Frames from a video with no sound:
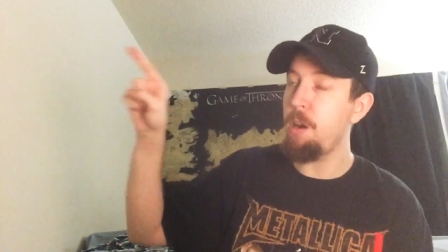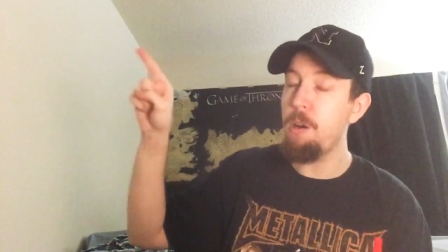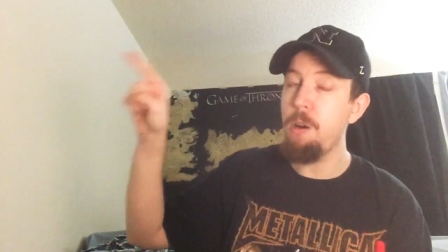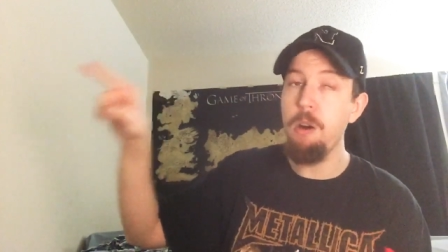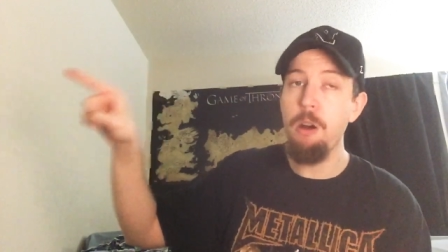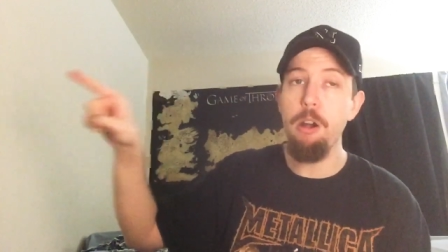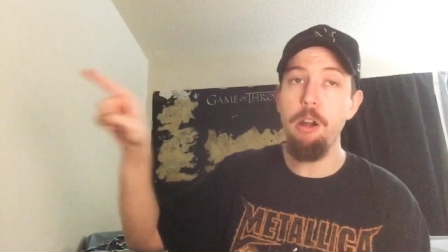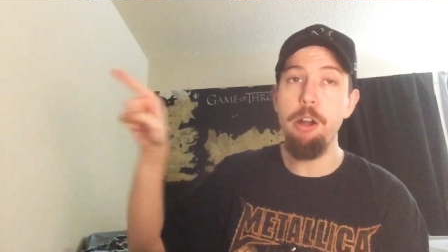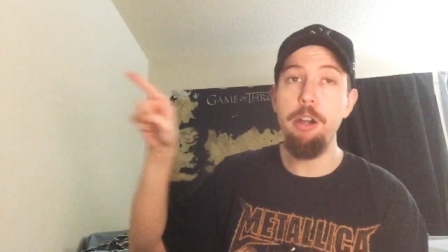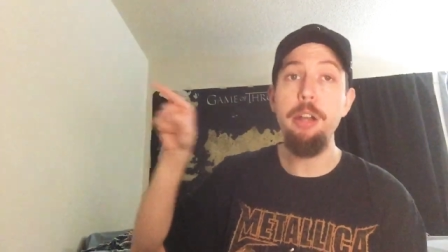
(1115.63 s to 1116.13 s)

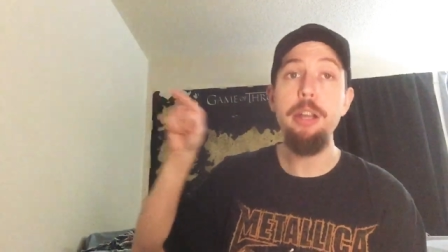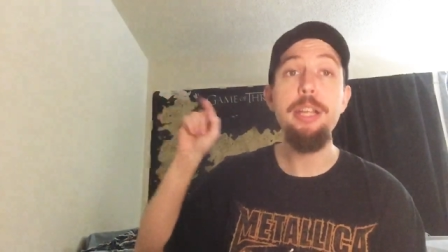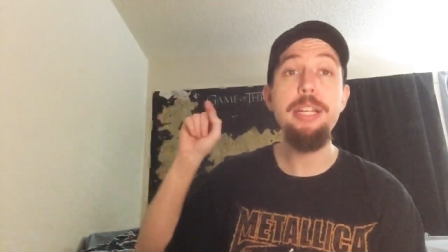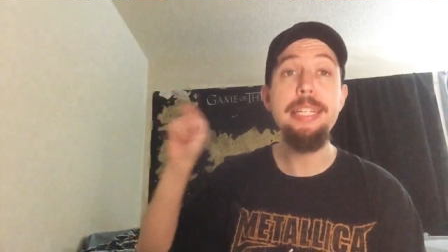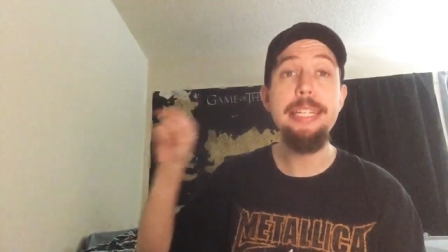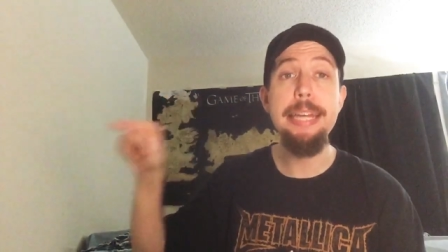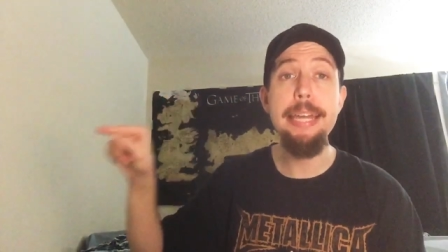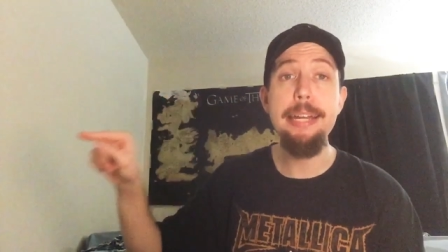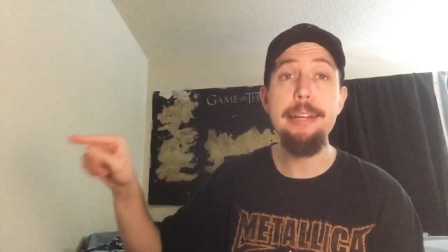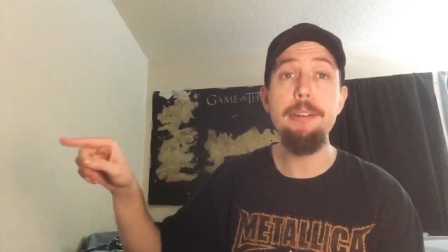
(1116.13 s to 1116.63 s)
R
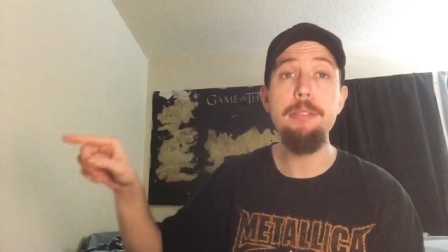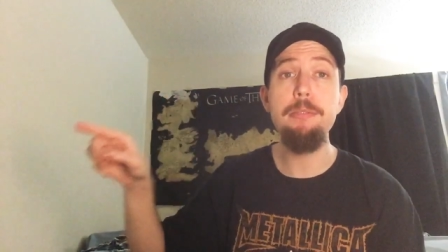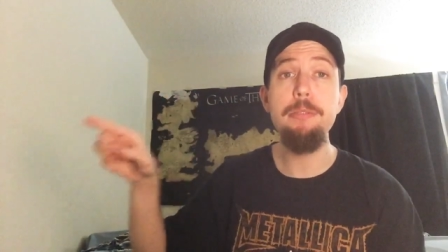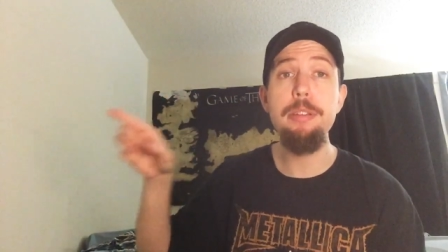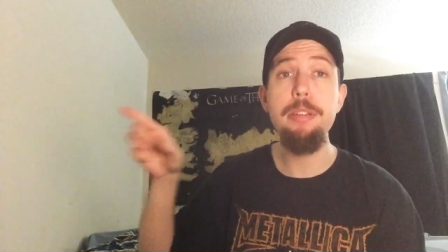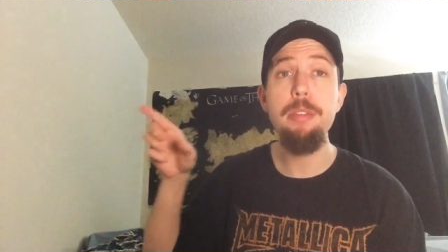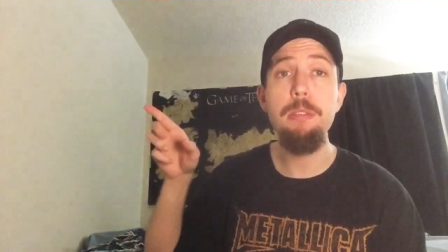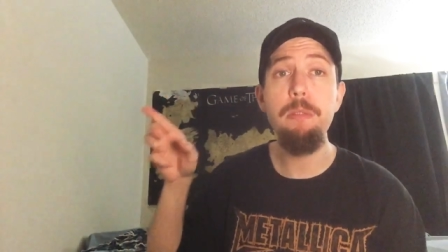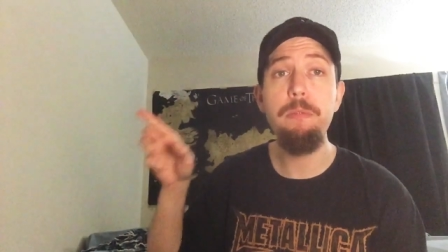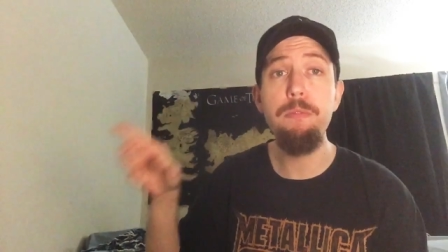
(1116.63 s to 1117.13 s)

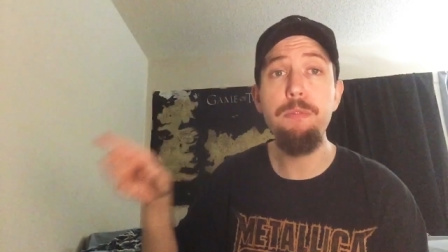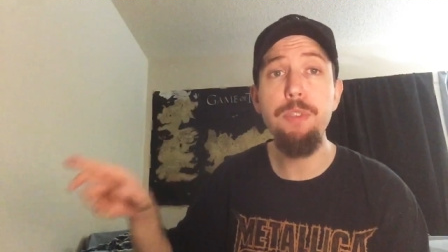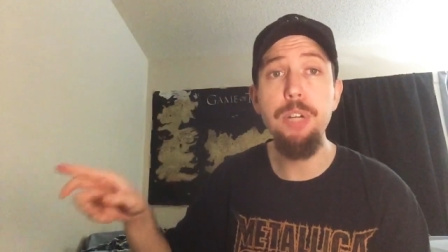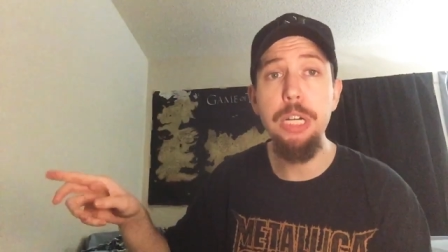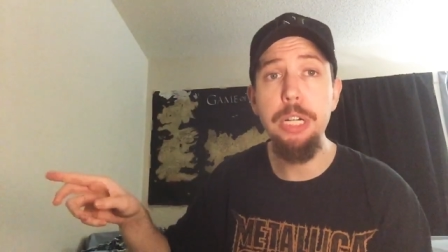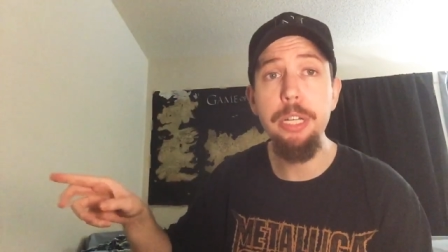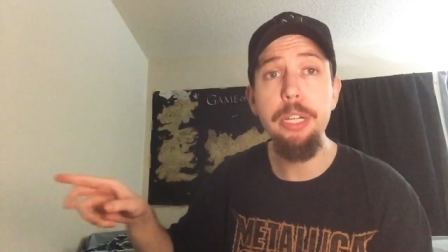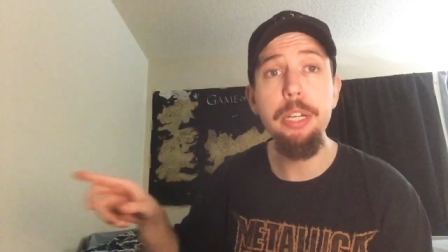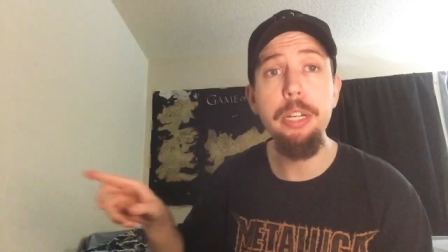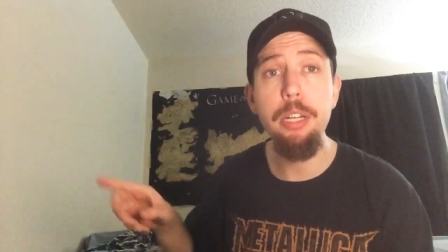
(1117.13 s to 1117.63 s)
down the
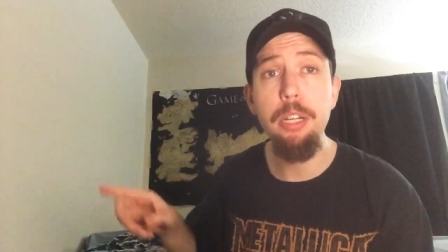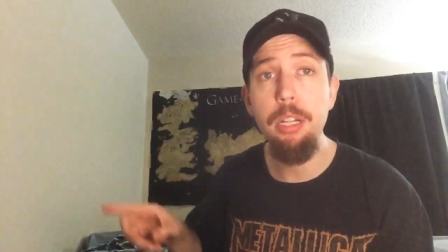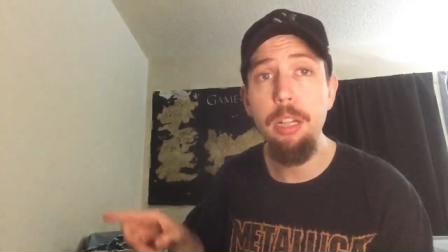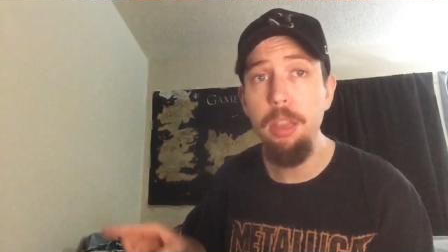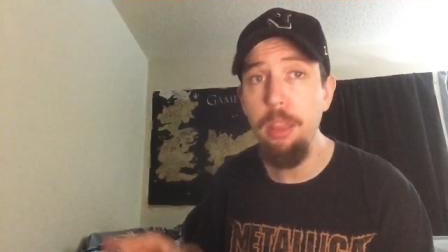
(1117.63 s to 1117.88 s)
fucking